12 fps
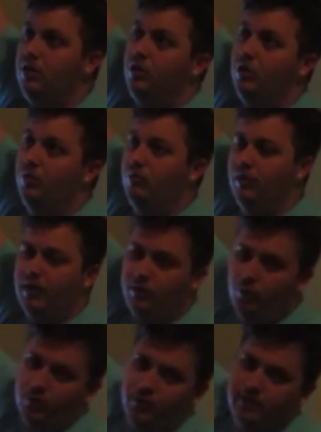you go like
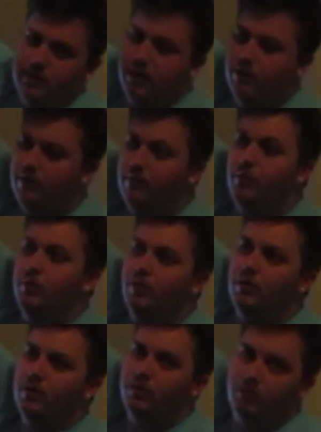north to south, if you go
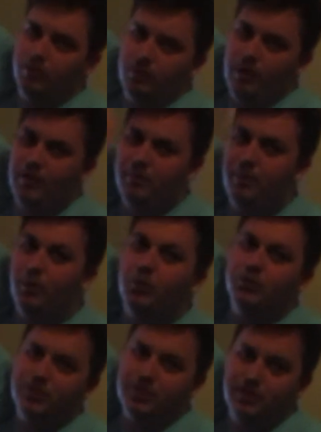around the
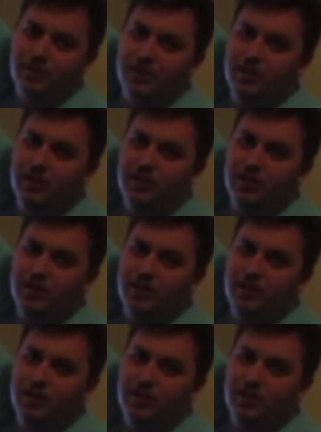poles